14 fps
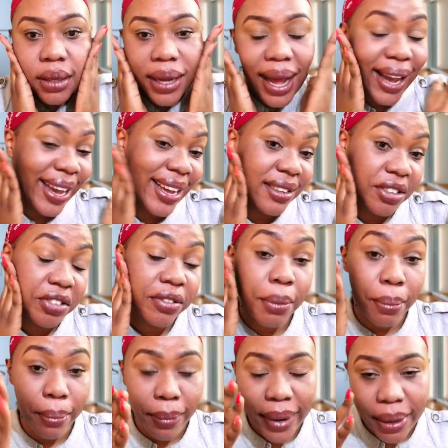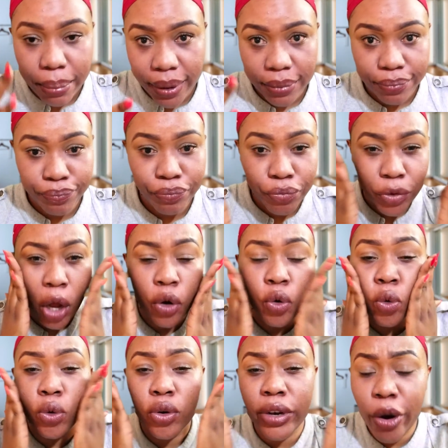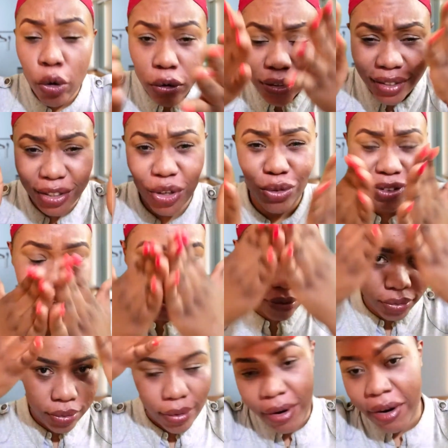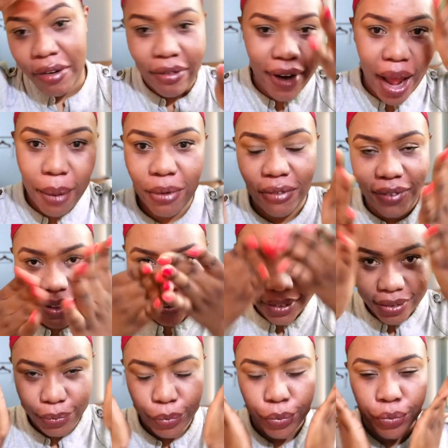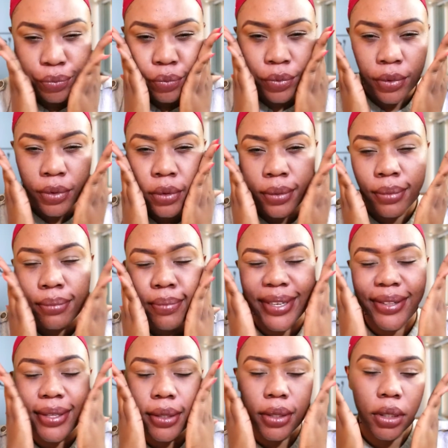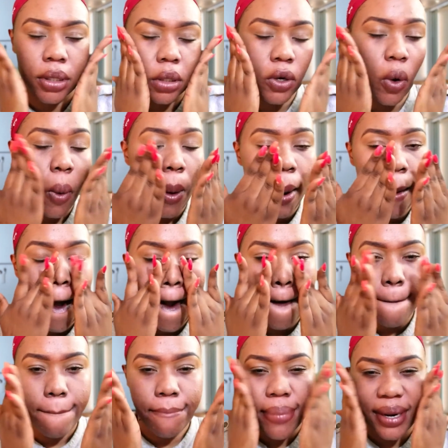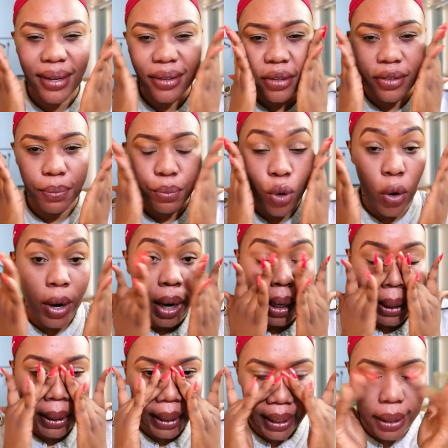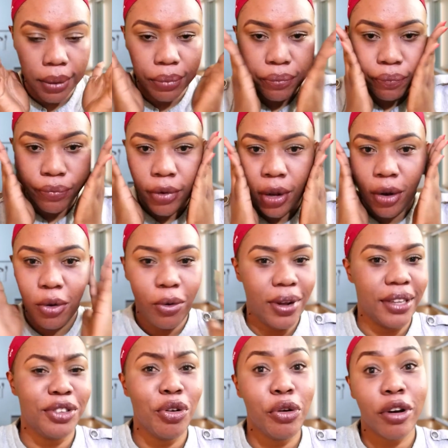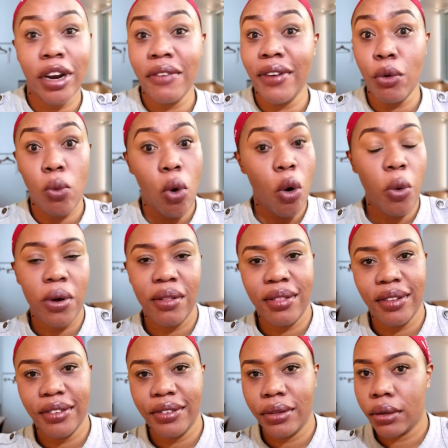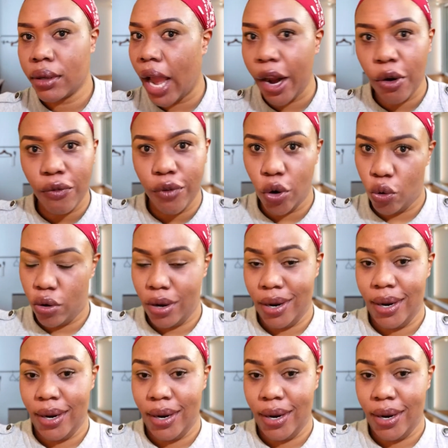Again, just remember to not, just rub your face. Press it in, press the product in. Look guys, you can even walk with this kind of look.